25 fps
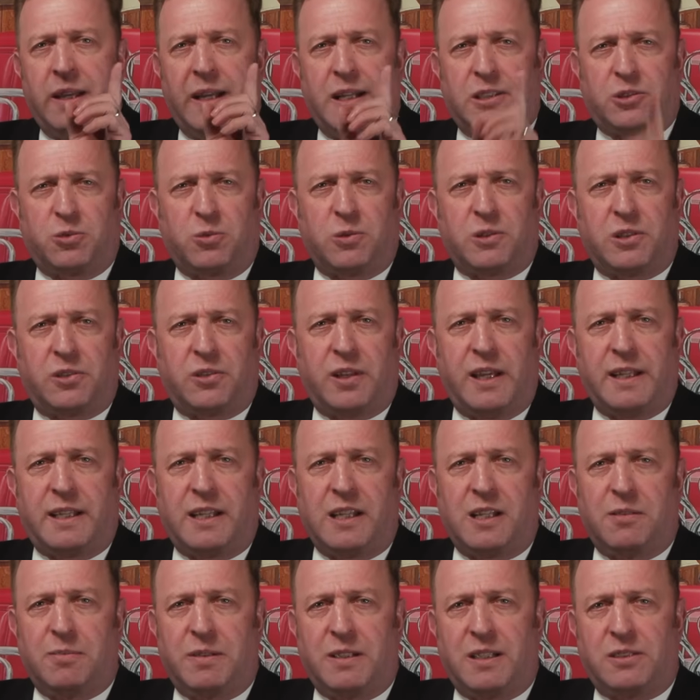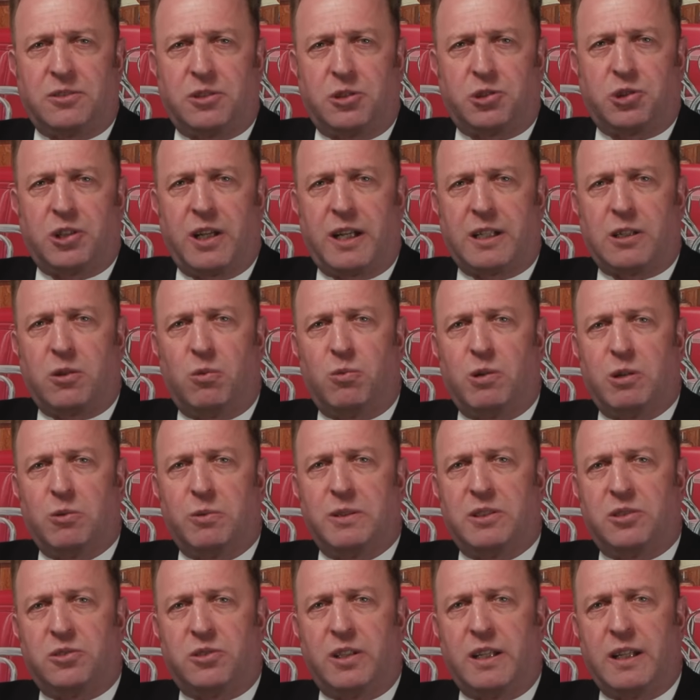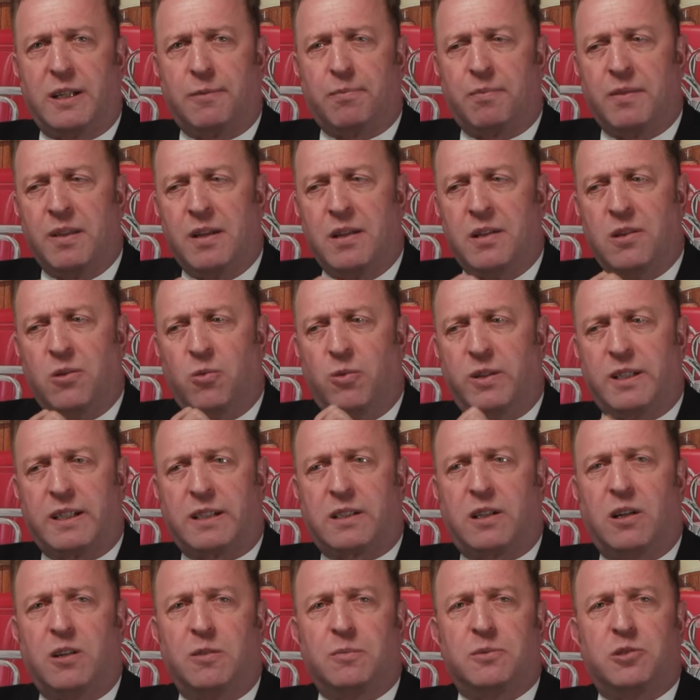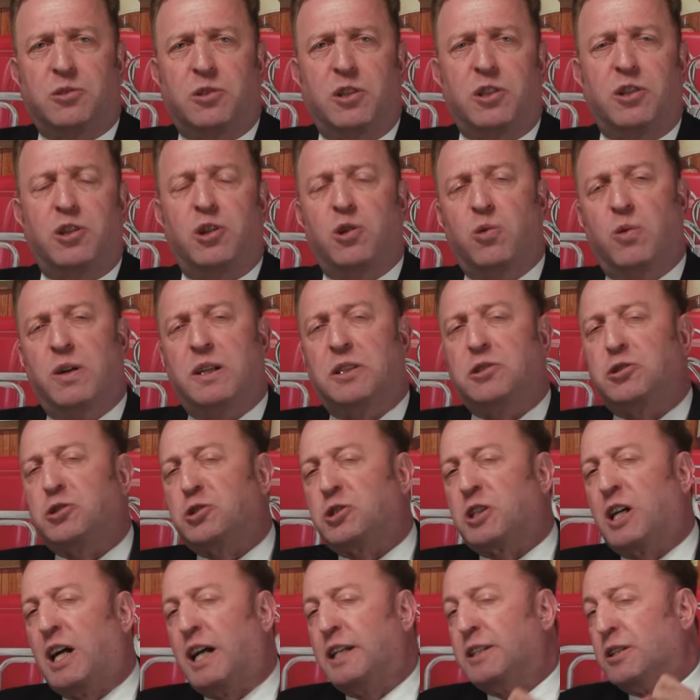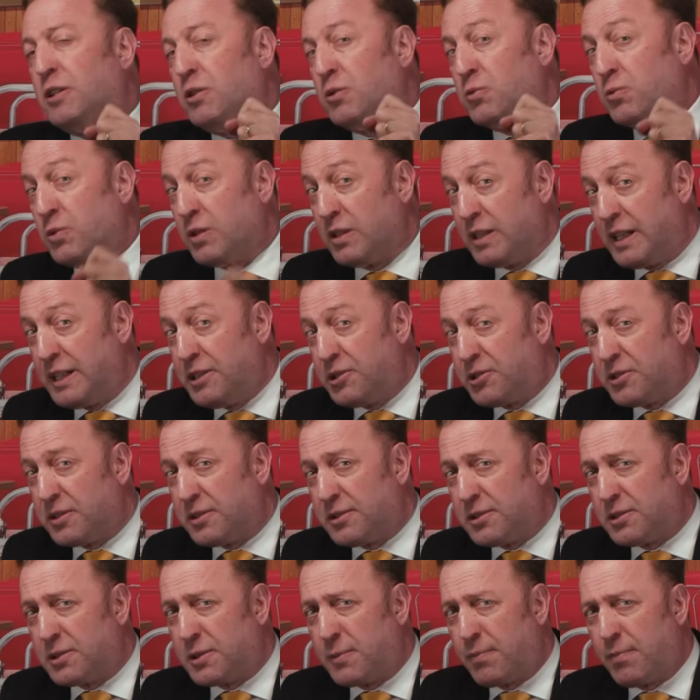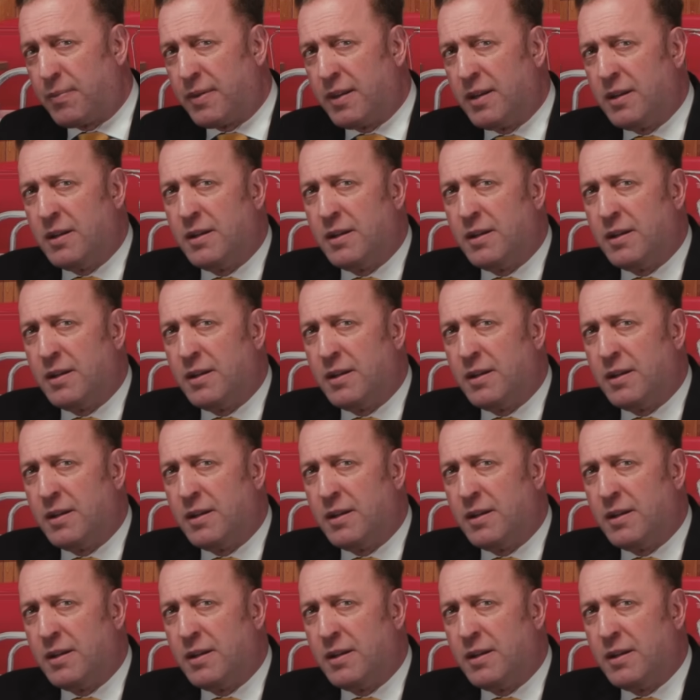it's worth taking a minute to check where we stand when it comes to U.S.-China relations.